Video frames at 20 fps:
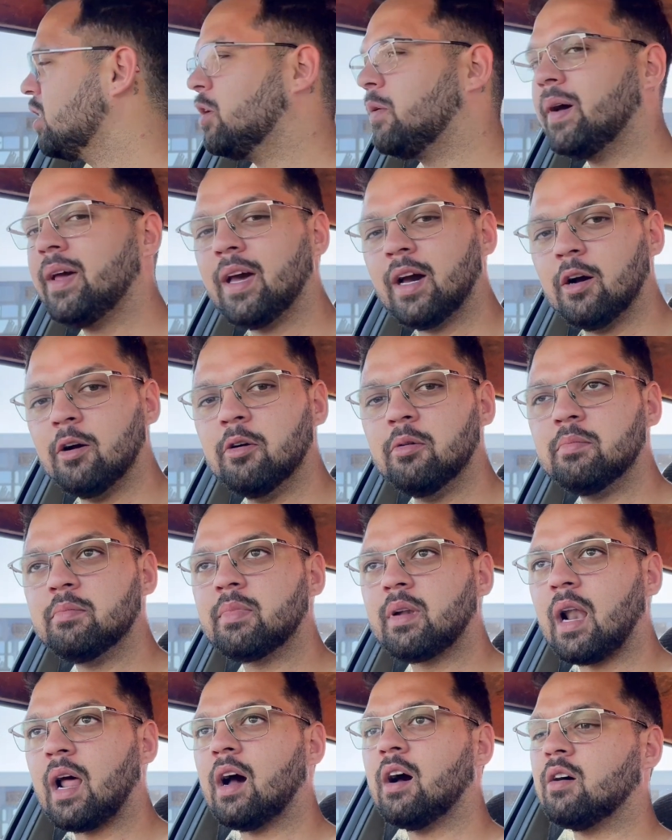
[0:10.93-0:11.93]
the way home
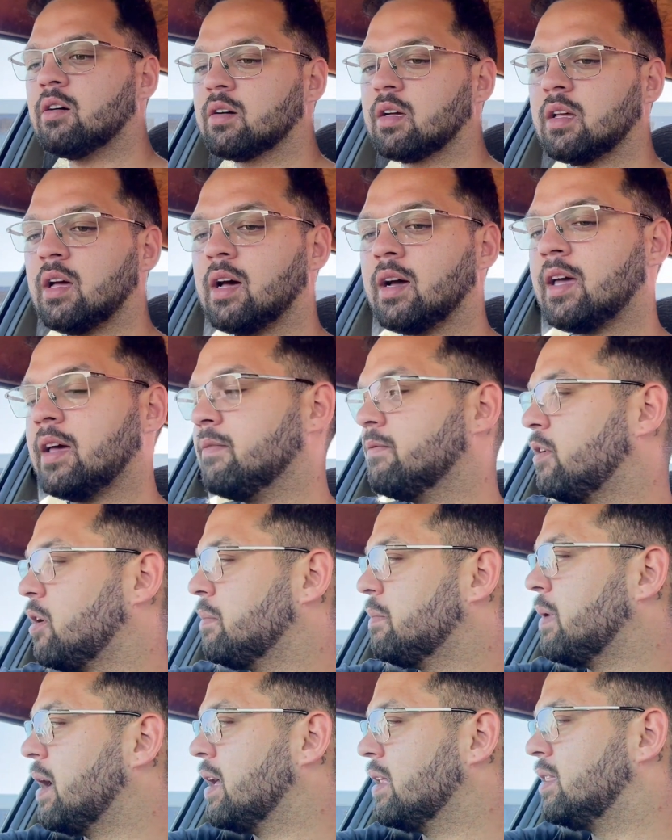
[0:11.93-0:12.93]
now. I came
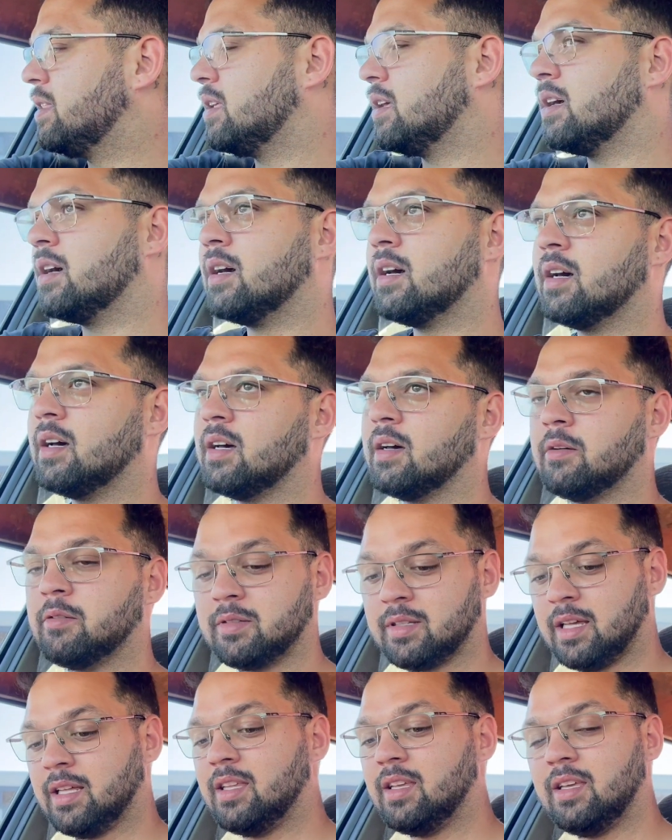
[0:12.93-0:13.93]
from Matt. I was
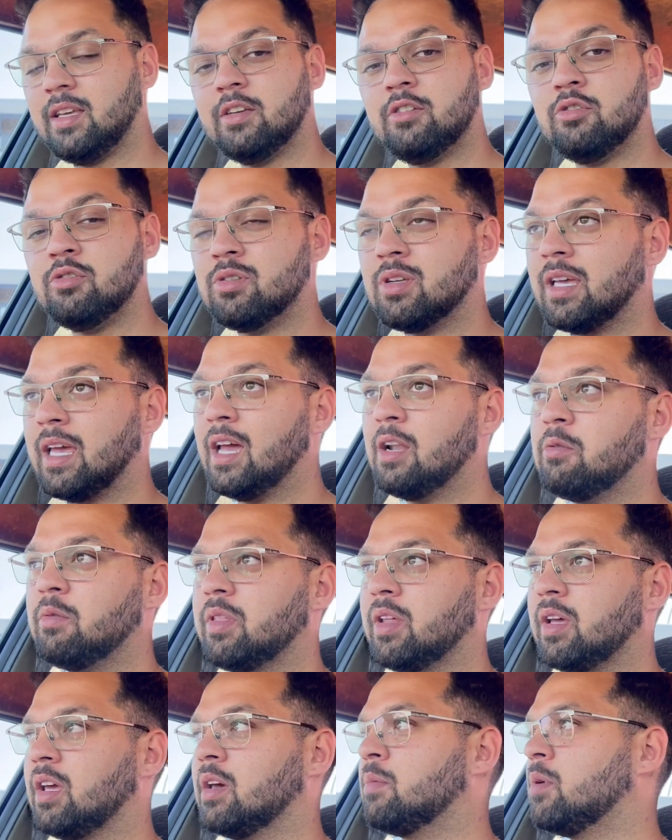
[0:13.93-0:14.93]
getting issues again with
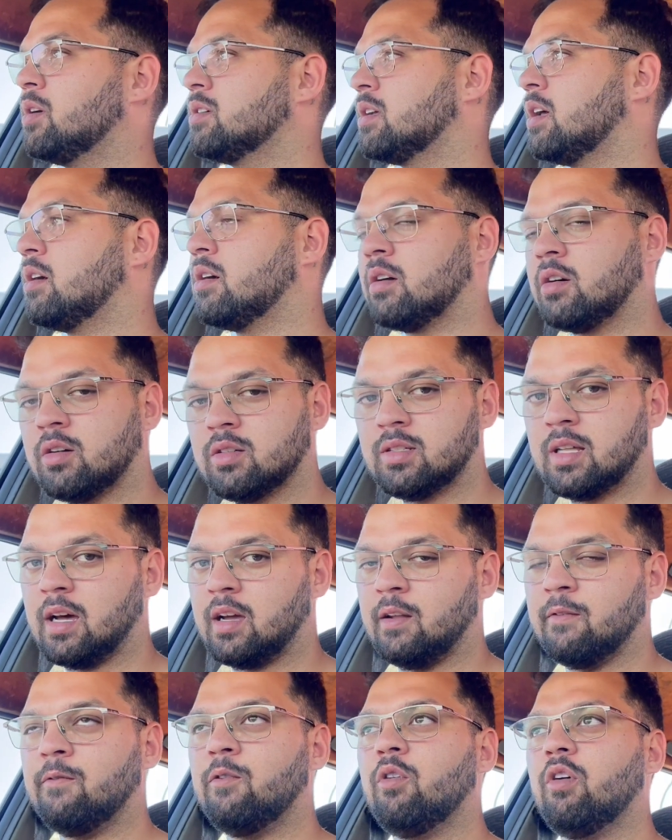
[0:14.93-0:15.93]
the gearbox. I got stuck
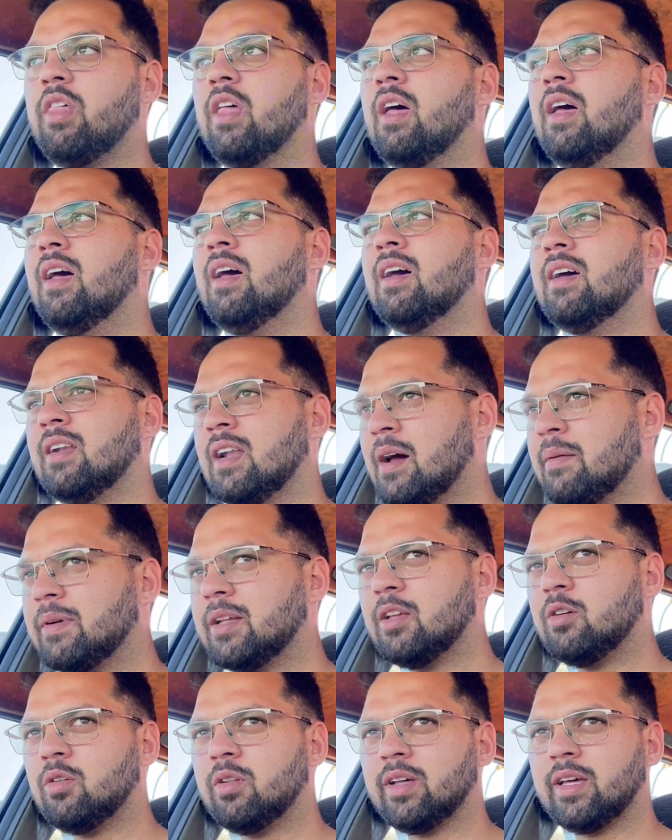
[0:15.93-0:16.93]
in fourth. Now I'm
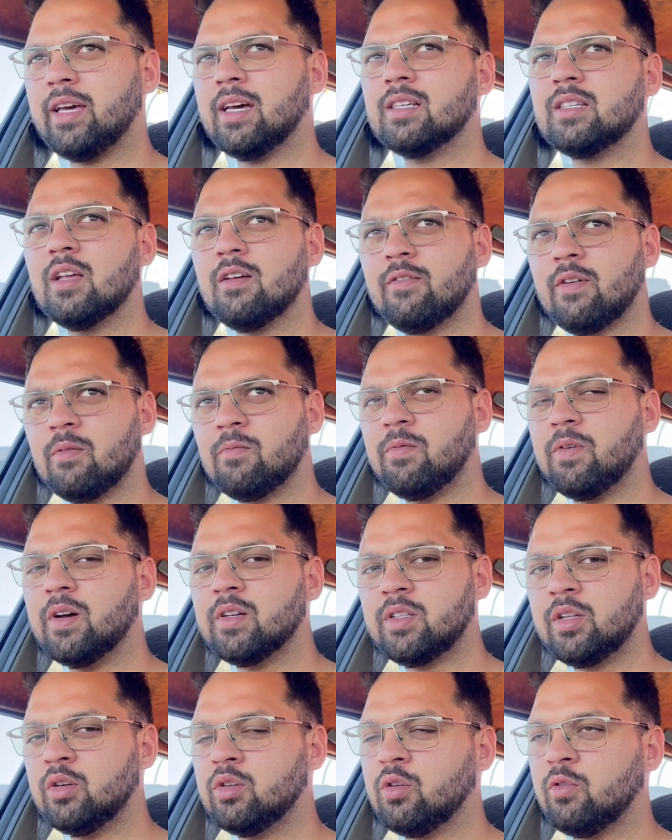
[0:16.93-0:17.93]
getting all the gears from
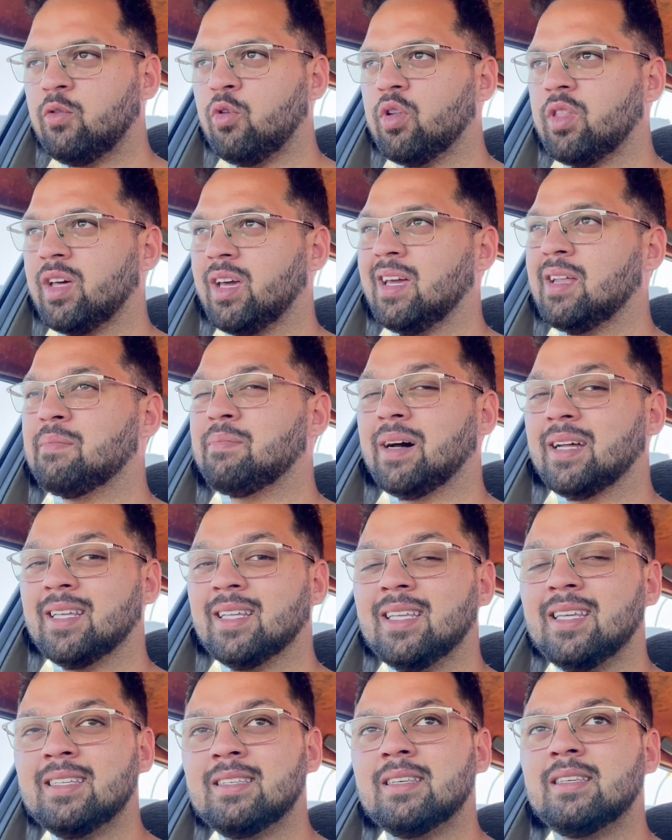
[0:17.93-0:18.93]
first through to fourth again, but it
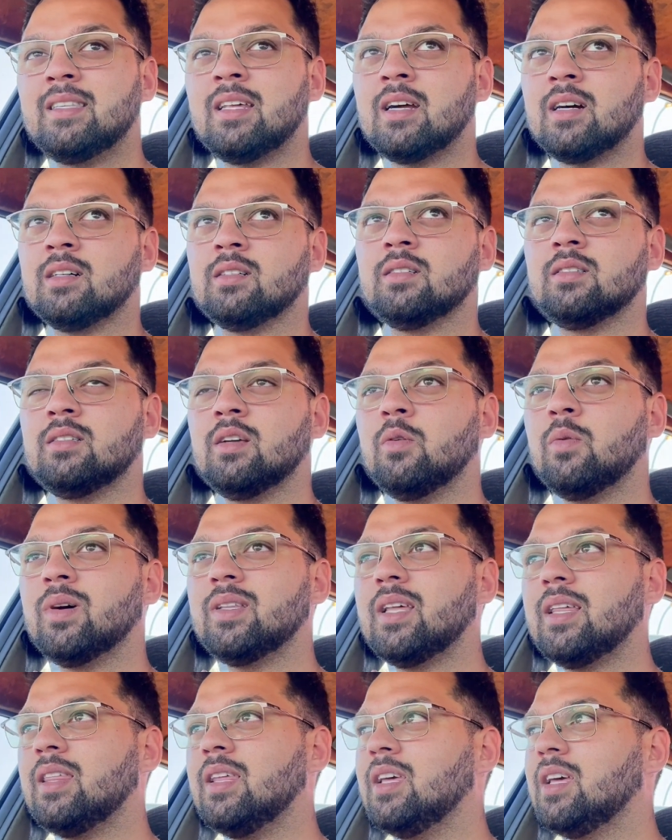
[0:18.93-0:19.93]
is a struggle. So what
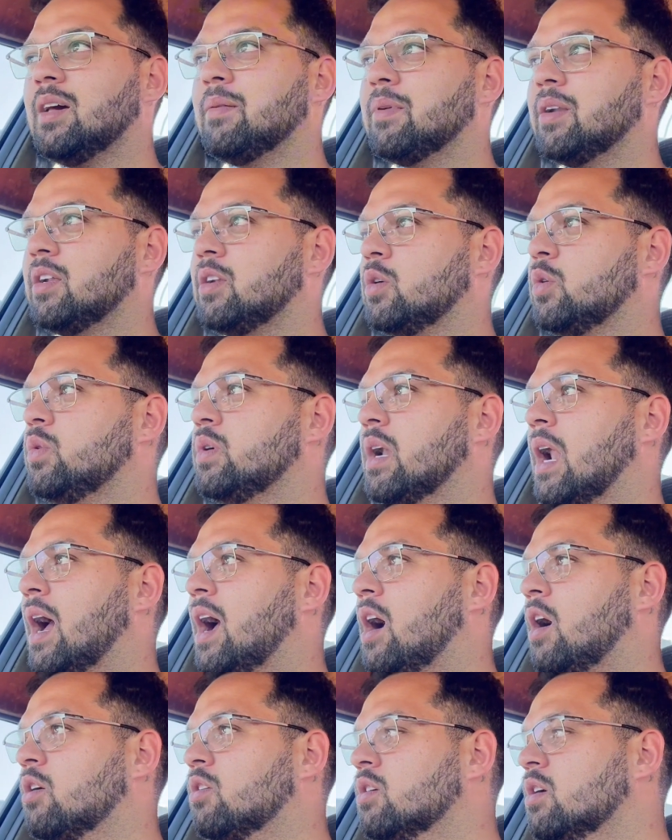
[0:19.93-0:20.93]
I think I'm going to do
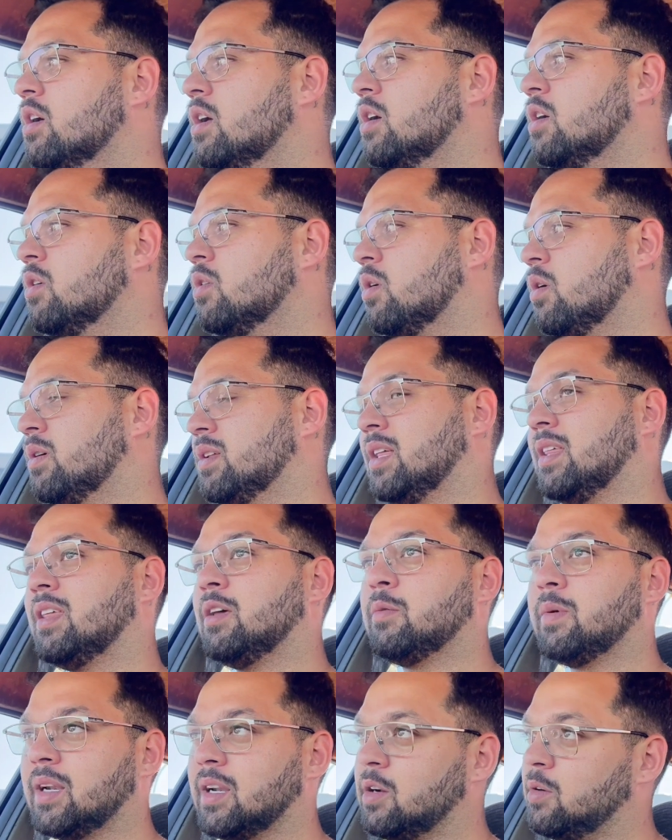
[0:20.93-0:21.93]
now, or what I think
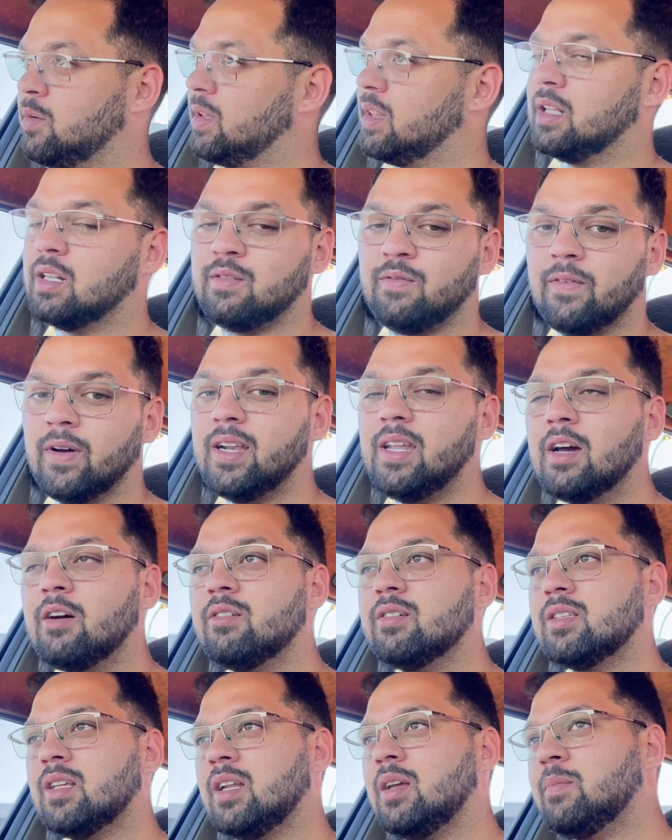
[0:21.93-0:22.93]
we're going to do in this video,
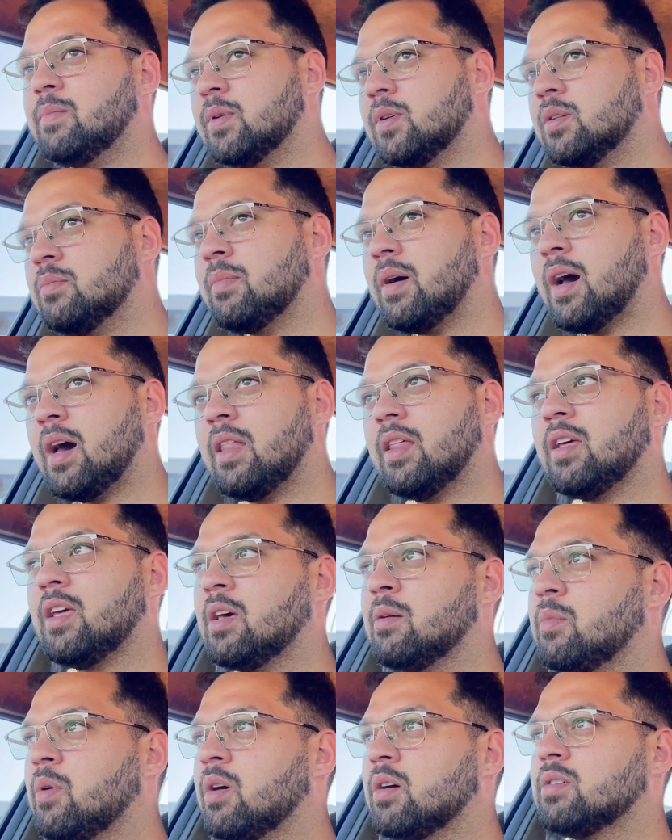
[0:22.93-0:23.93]
is rebuild my other
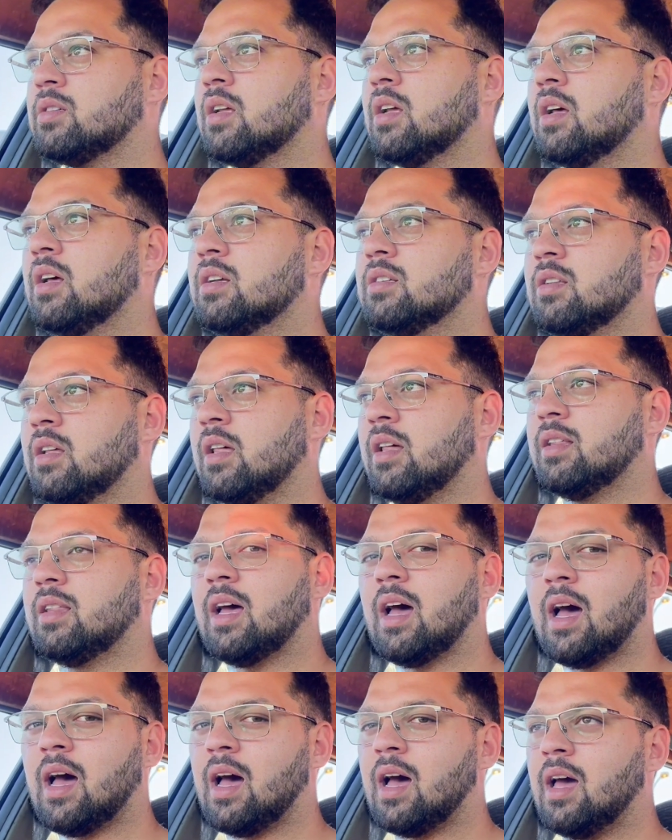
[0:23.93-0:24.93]
gearbox so that
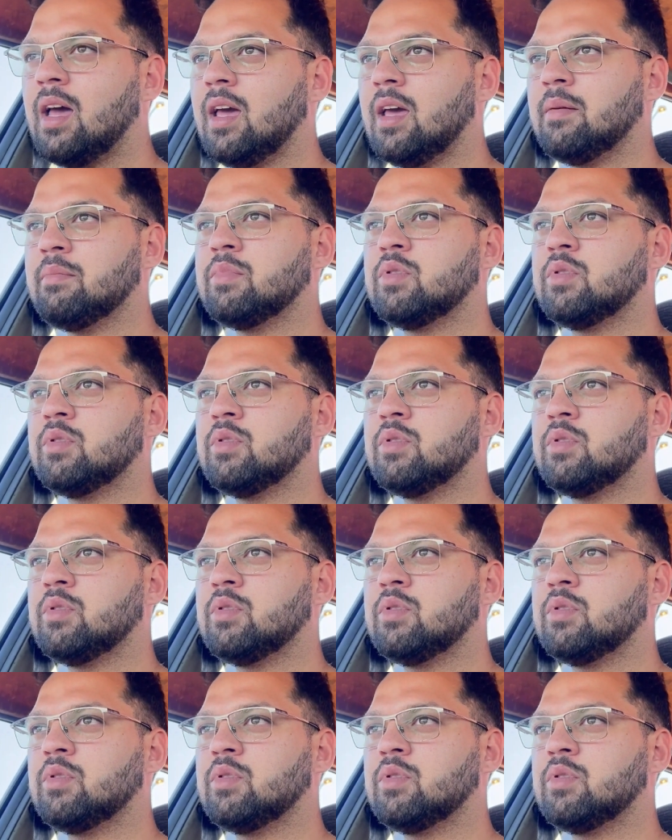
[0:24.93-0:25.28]
I am